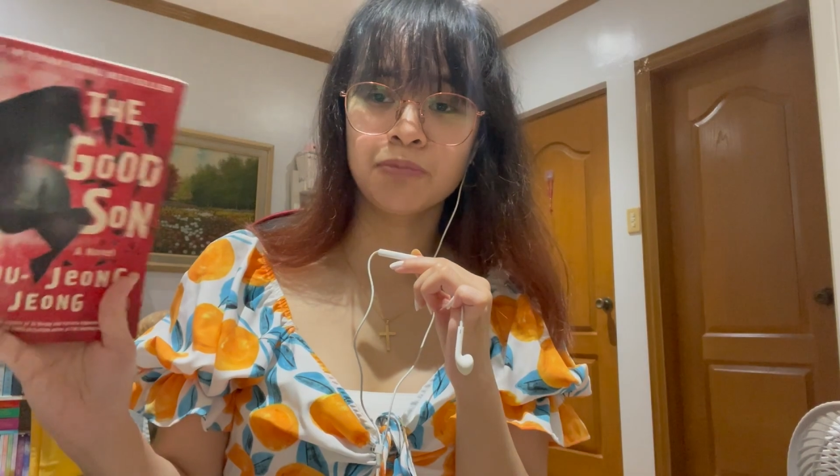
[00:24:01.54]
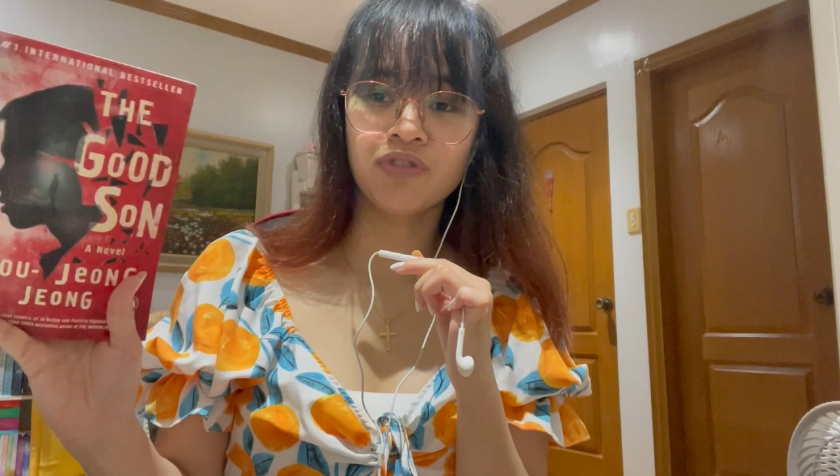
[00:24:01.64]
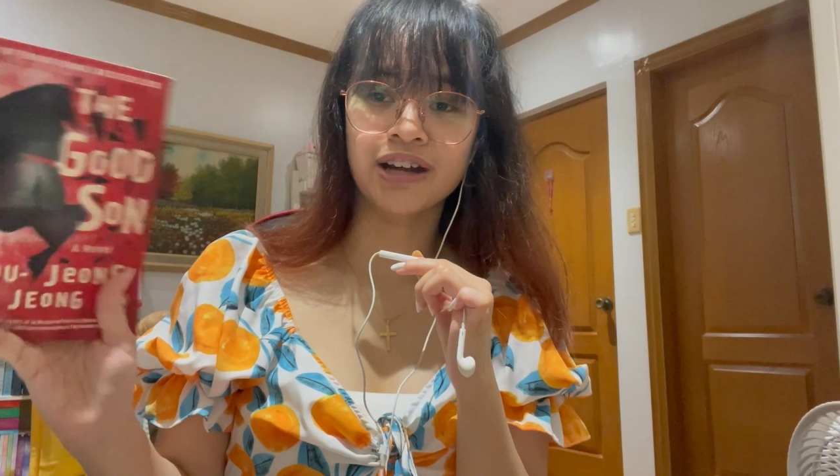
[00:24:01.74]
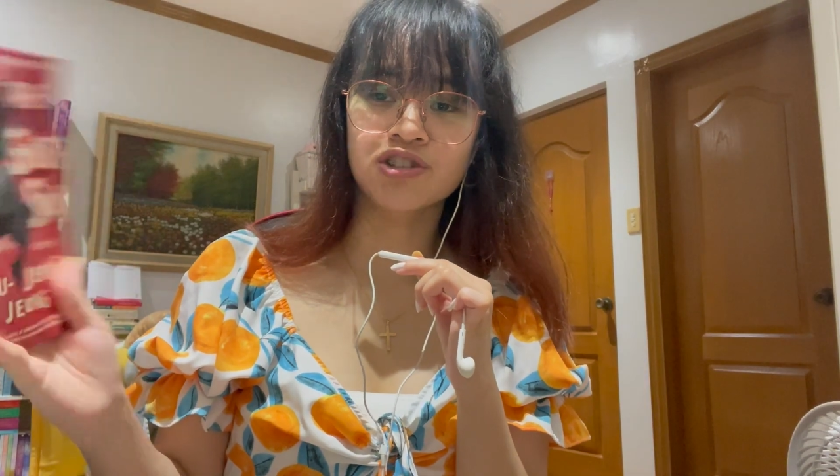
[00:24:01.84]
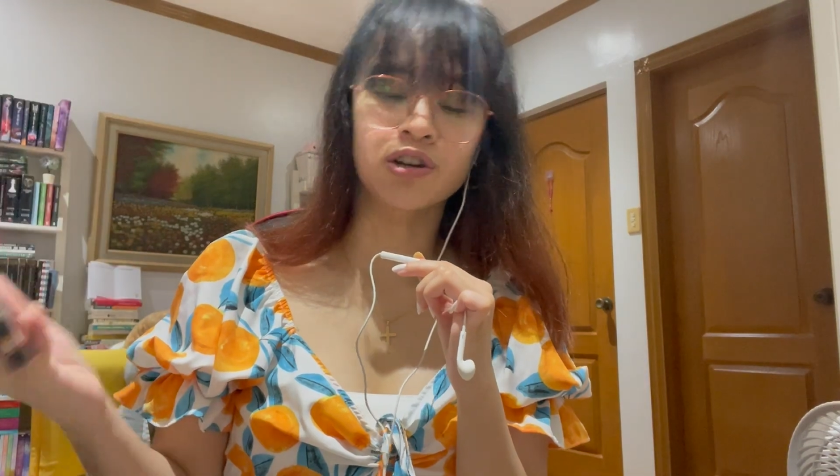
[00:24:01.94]

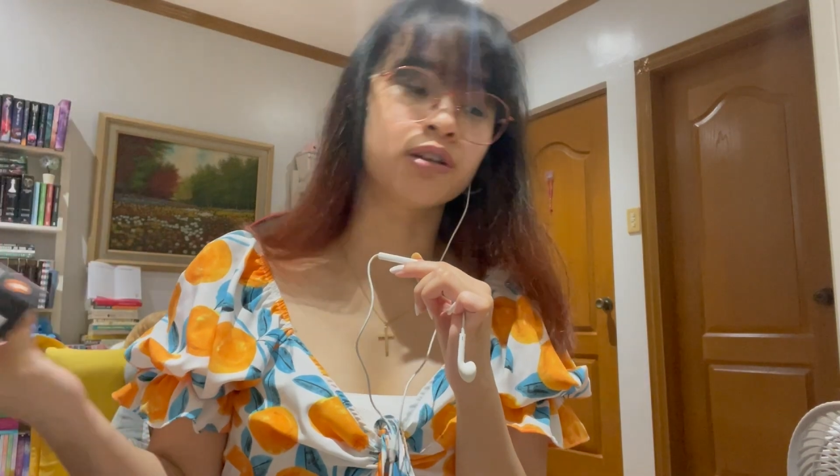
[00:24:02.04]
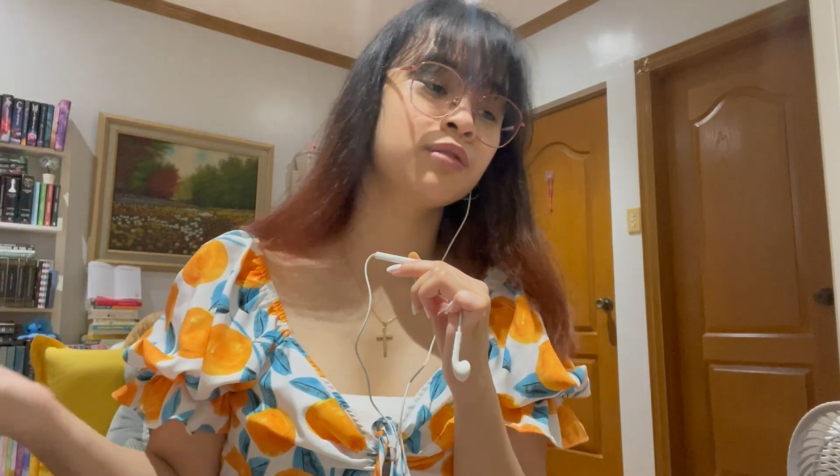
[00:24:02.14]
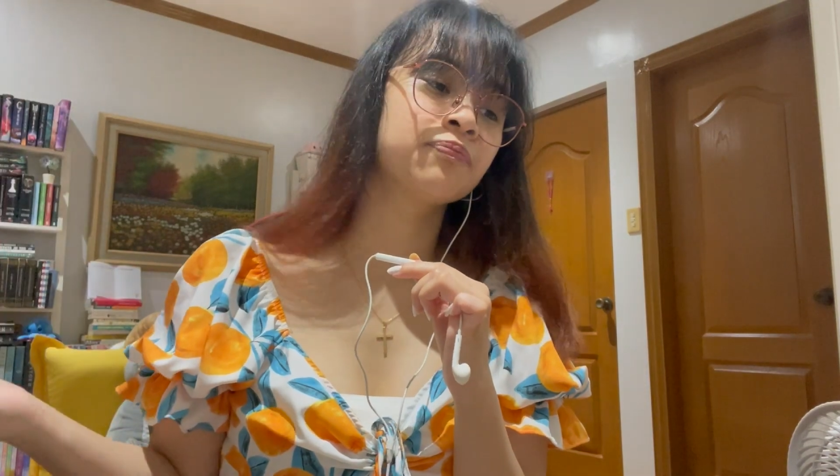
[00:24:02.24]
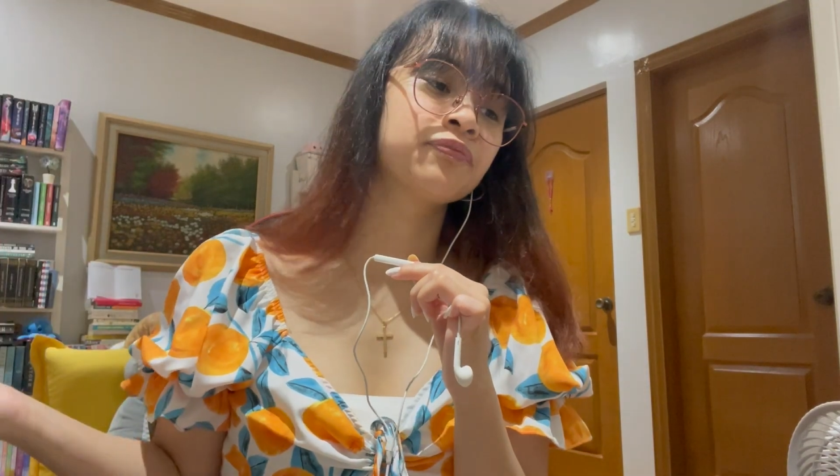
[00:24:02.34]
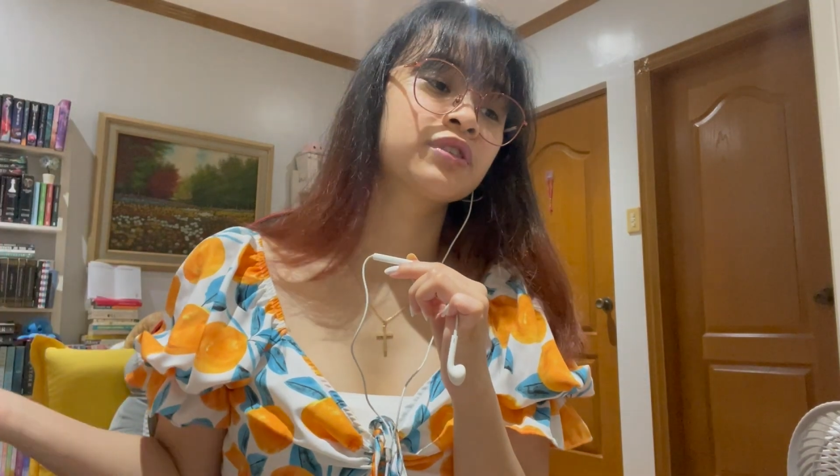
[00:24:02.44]
fiction,
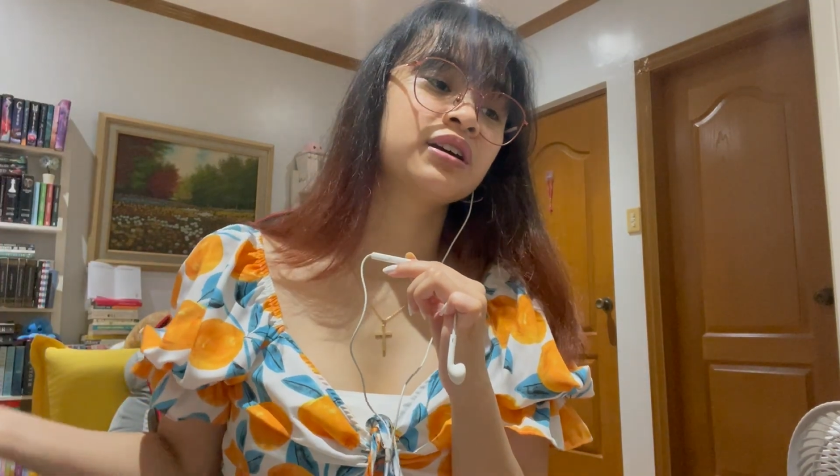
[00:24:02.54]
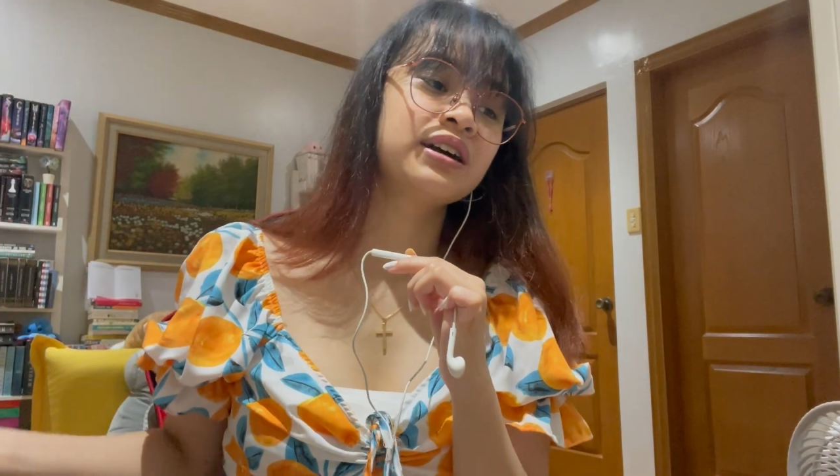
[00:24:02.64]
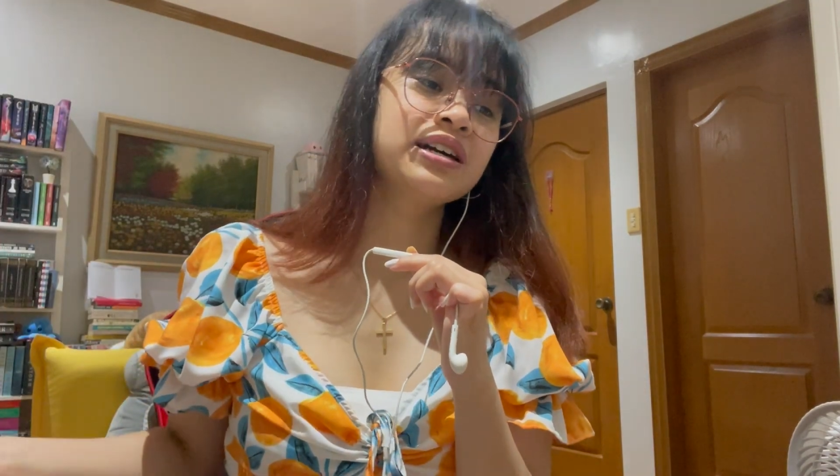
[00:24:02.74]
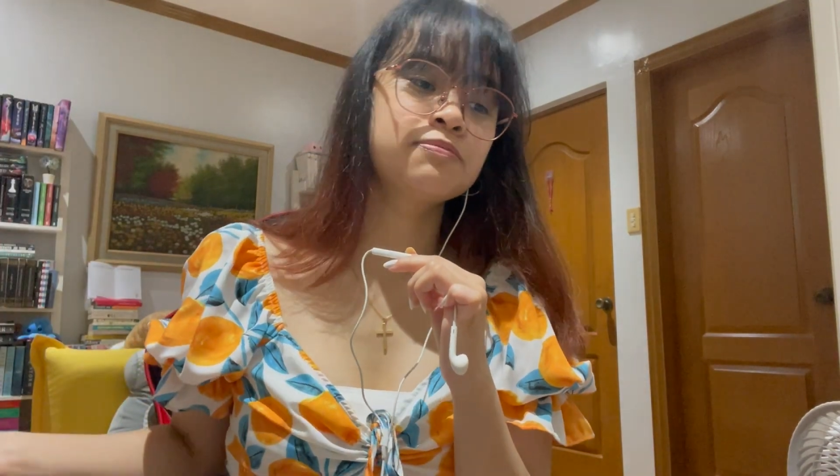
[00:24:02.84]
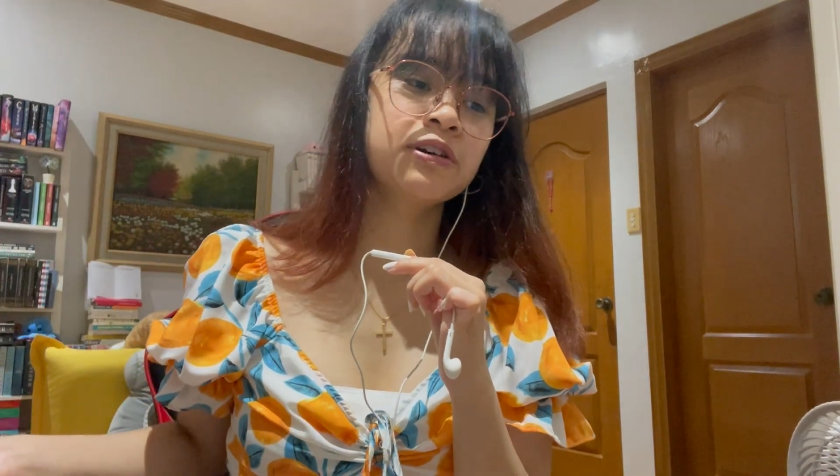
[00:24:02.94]

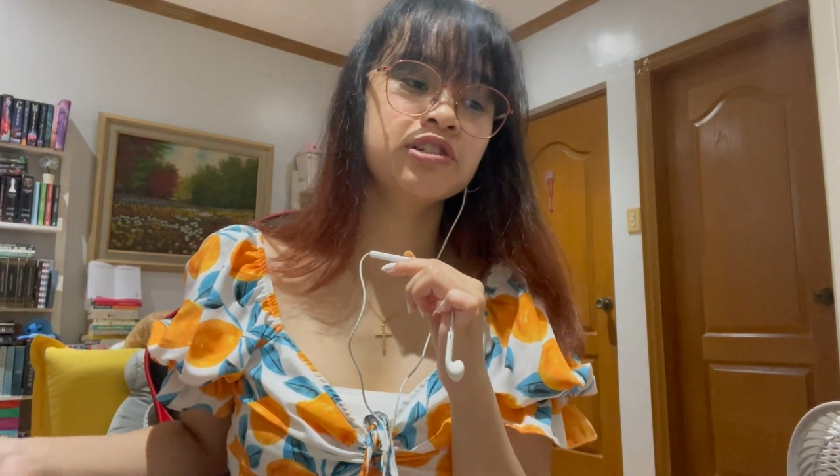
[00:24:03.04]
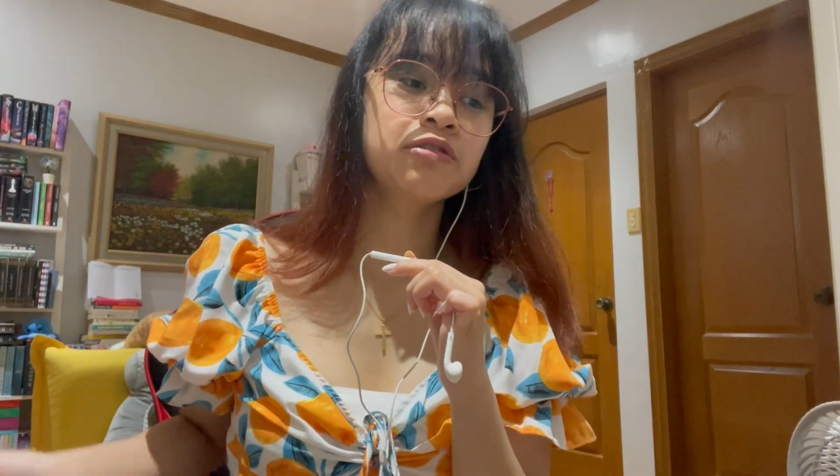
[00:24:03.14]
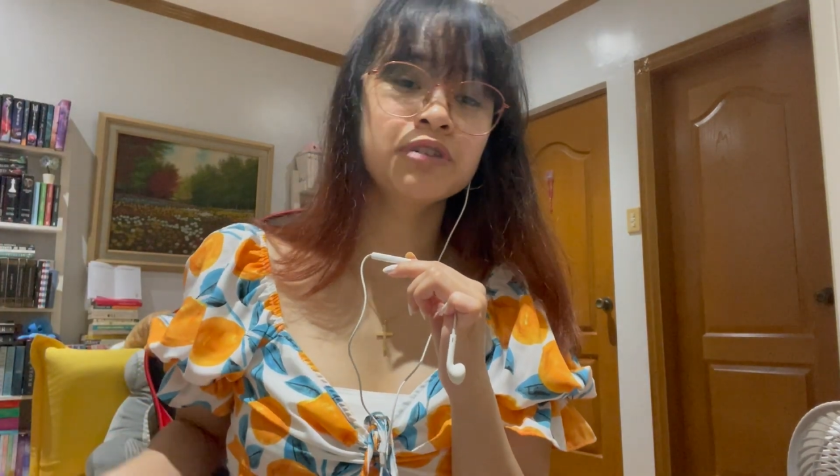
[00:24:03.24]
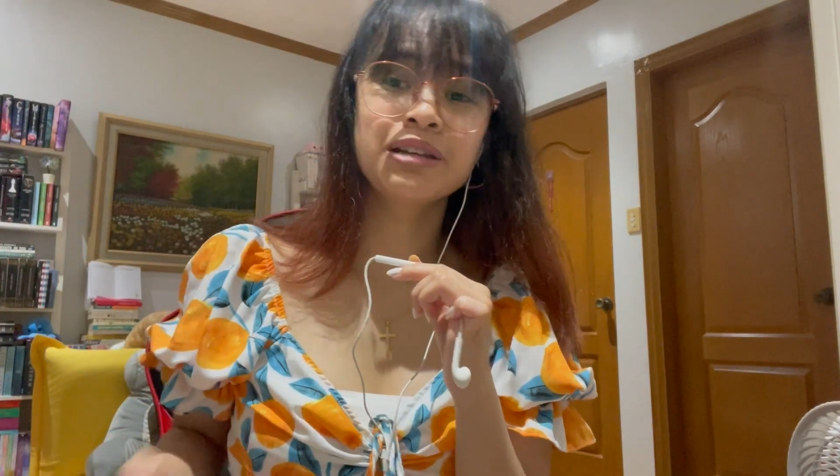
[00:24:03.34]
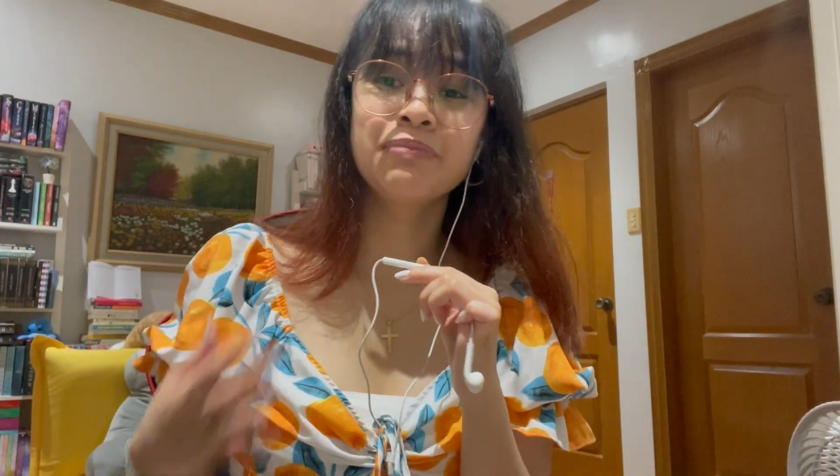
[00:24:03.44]
especially
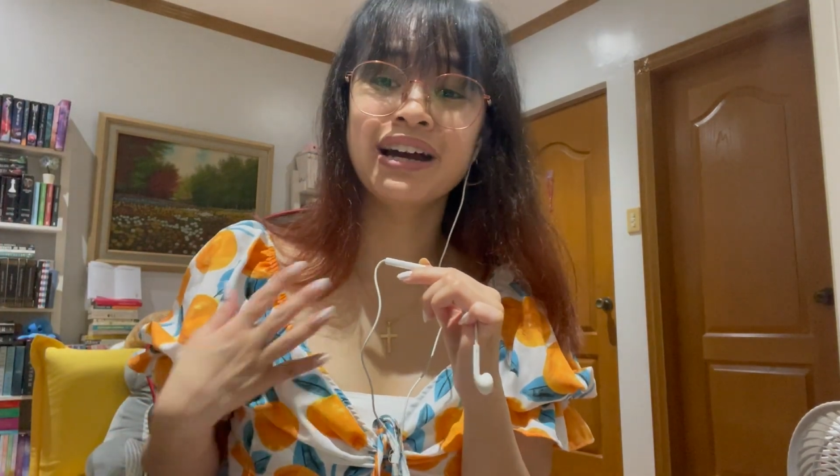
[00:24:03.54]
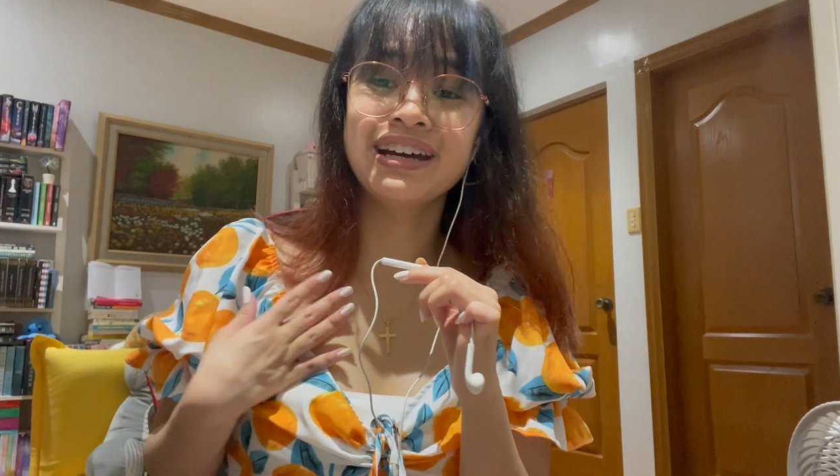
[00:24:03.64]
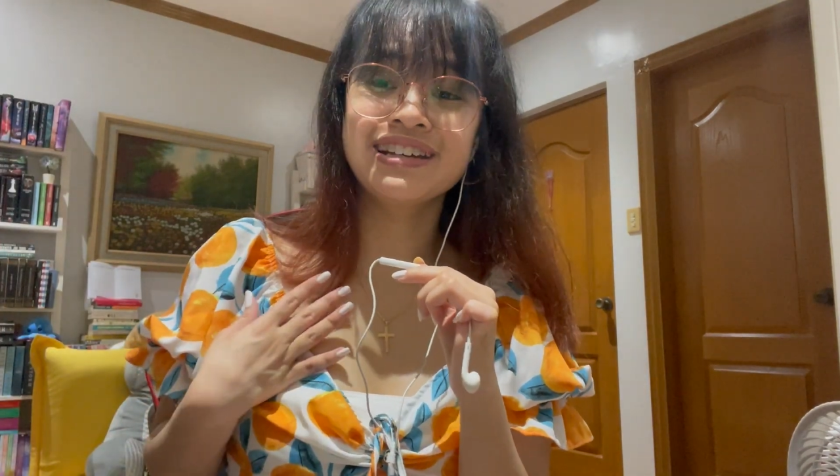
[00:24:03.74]
with my